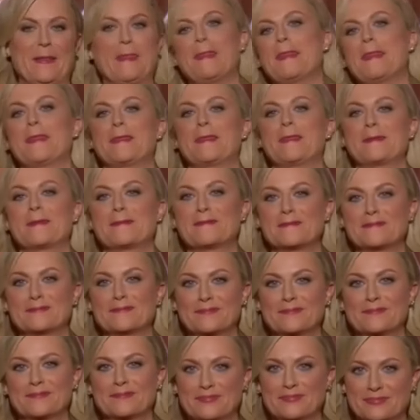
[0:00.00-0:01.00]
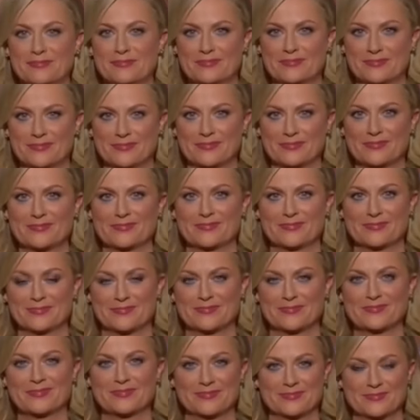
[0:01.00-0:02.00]

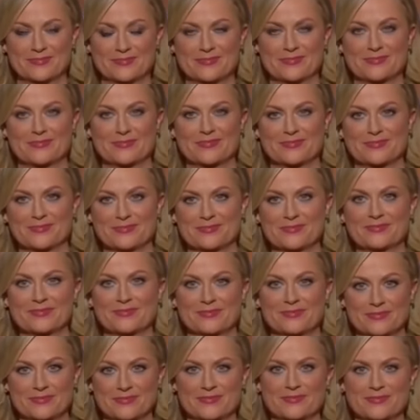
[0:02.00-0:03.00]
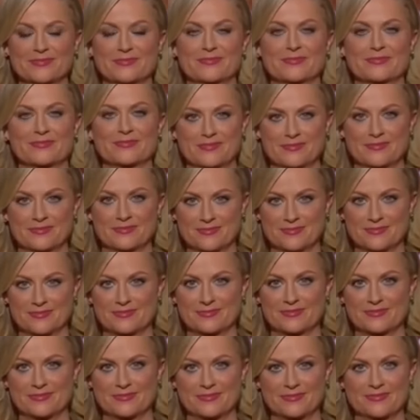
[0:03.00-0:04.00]

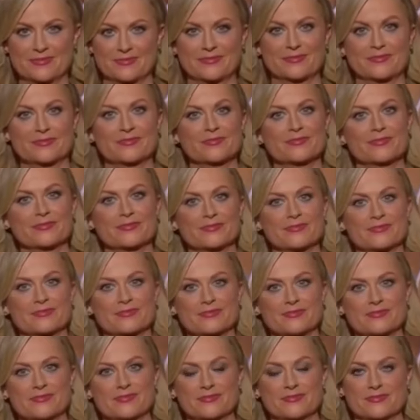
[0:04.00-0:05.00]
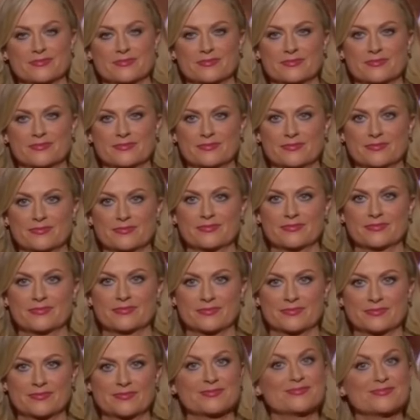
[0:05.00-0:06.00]

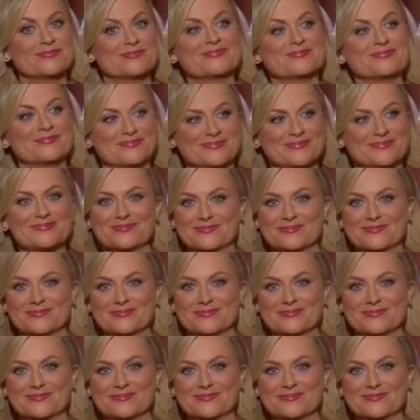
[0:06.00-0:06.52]
(silent)